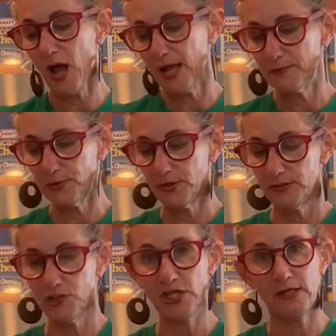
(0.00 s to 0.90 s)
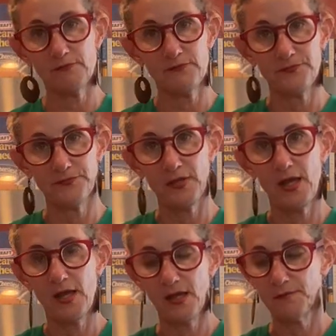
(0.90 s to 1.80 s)
I put chicken,
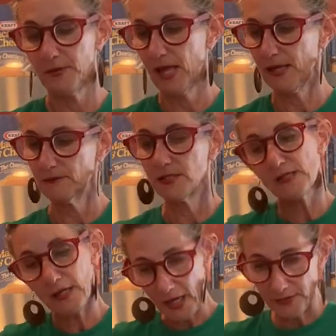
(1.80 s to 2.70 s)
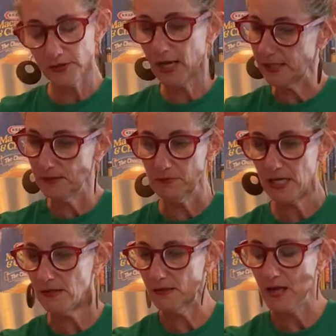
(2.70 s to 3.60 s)
and because I eat meat,